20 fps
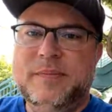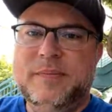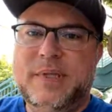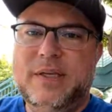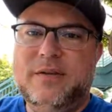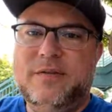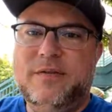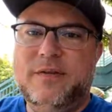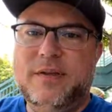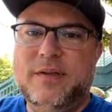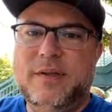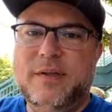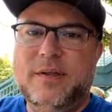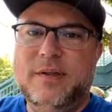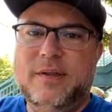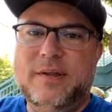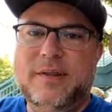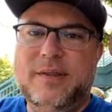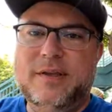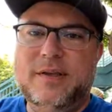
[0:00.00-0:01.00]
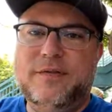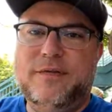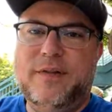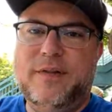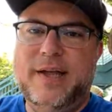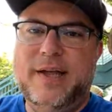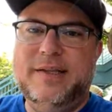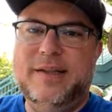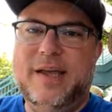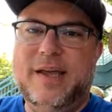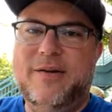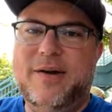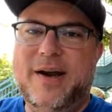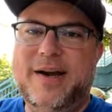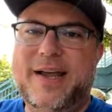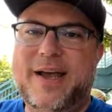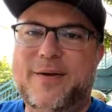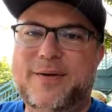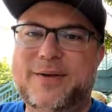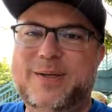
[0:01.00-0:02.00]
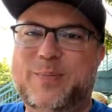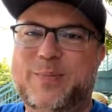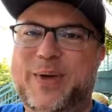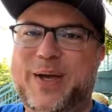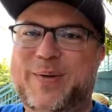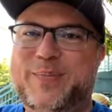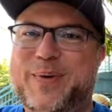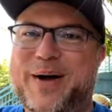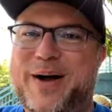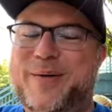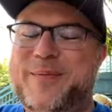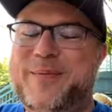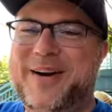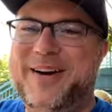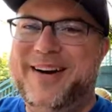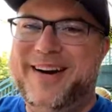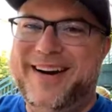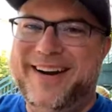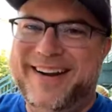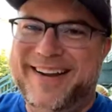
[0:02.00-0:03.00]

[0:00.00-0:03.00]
This flight delay right now is a big bummer.